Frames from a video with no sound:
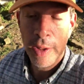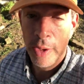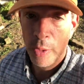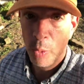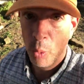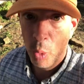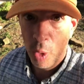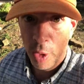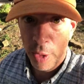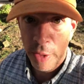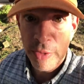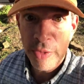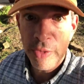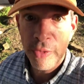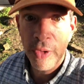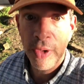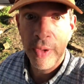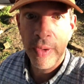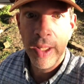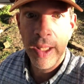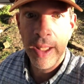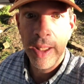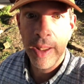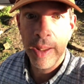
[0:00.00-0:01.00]
Works for
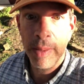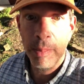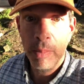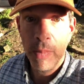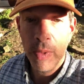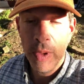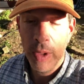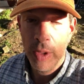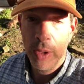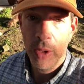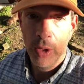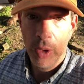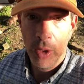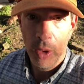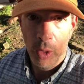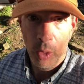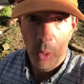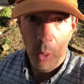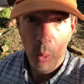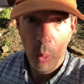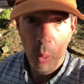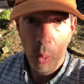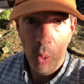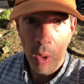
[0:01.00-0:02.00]
them.
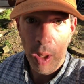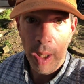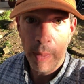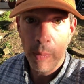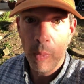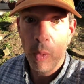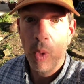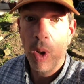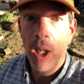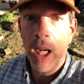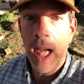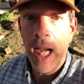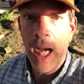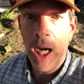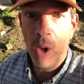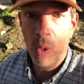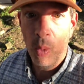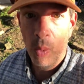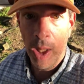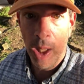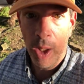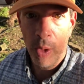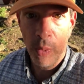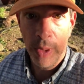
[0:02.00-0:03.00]
How
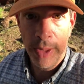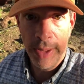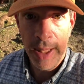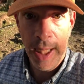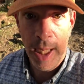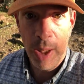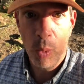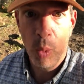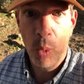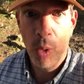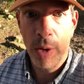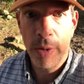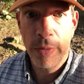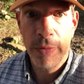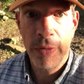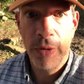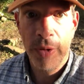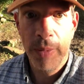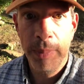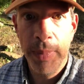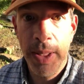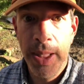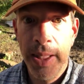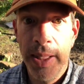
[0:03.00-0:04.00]
well would that work
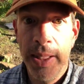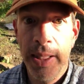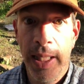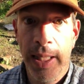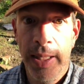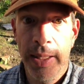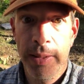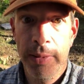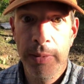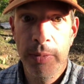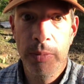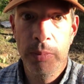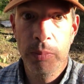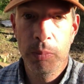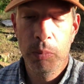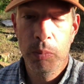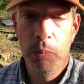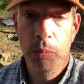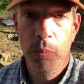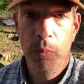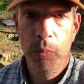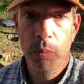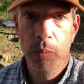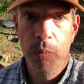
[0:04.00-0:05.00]
for me? And
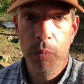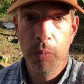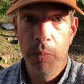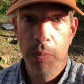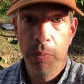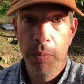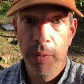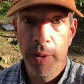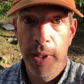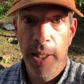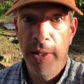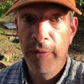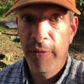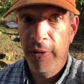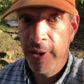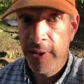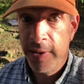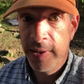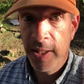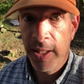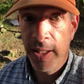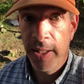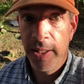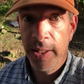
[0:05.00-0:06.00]
if
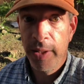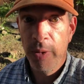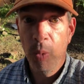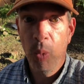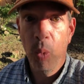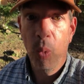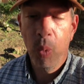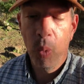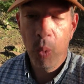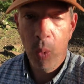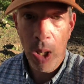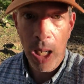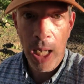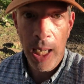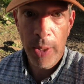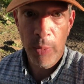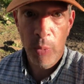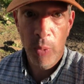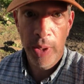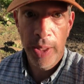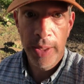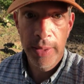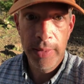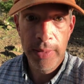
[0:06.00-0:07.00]
it did, why
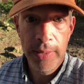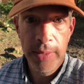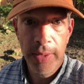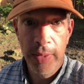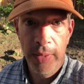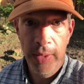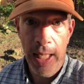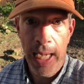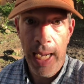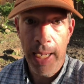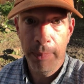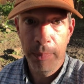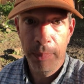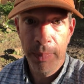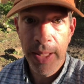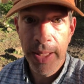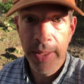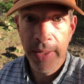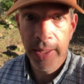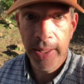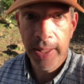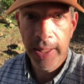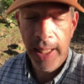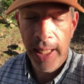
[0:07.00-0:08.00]
would that
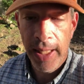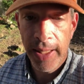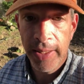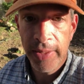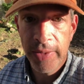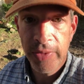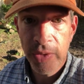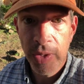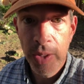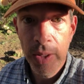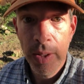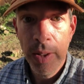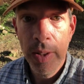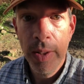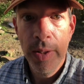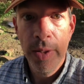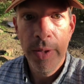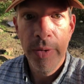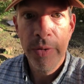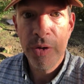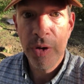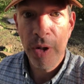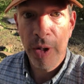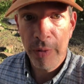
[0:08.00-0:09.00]
be the case?
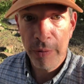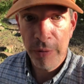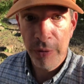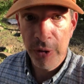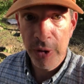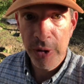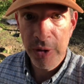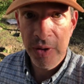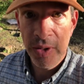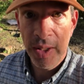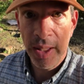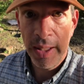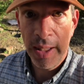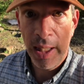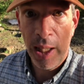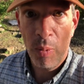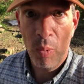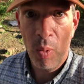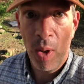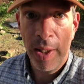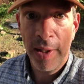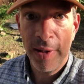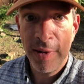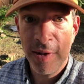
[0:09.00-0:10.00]
So the first thing I
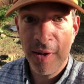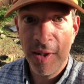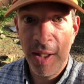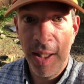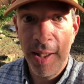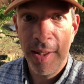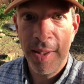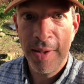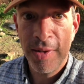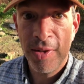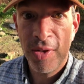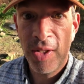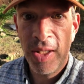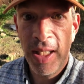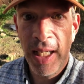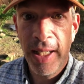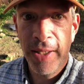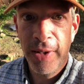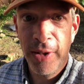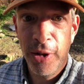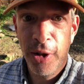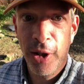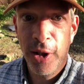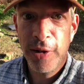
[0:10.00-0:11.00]
want to say is
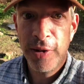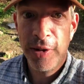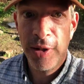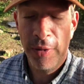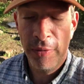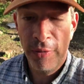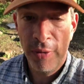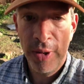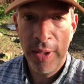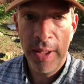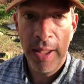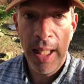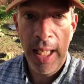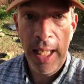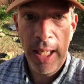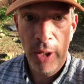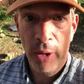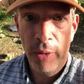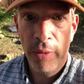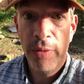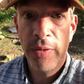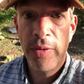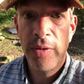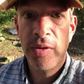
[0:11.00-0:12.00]
that there are different
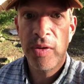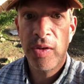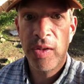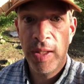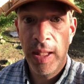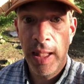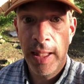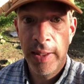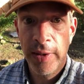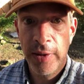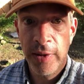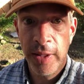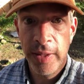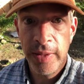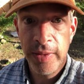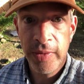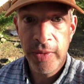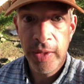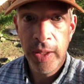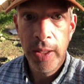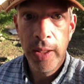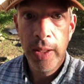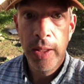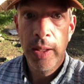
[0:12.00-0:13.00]
health
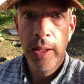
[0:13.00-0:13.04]
stages.